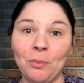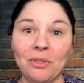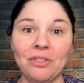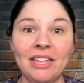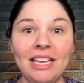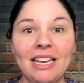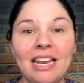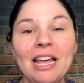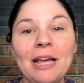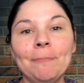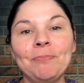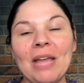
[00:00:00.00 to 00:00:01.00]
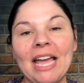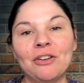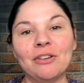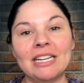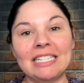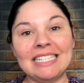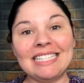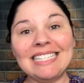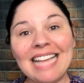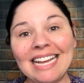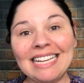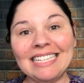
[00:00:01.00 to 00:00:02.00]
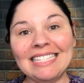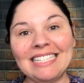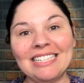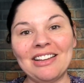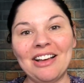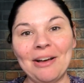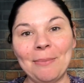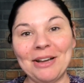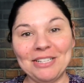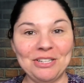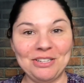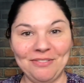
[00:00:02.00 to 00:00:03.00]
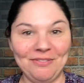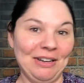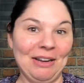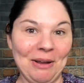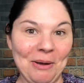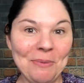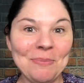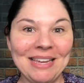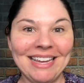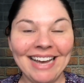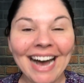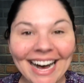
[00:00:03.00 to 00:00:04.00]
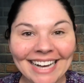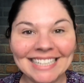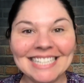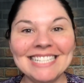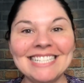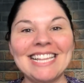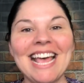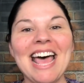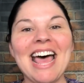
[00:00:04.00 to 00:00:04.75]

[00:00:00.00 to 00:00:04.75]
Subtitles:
Well, then I created a second audition video because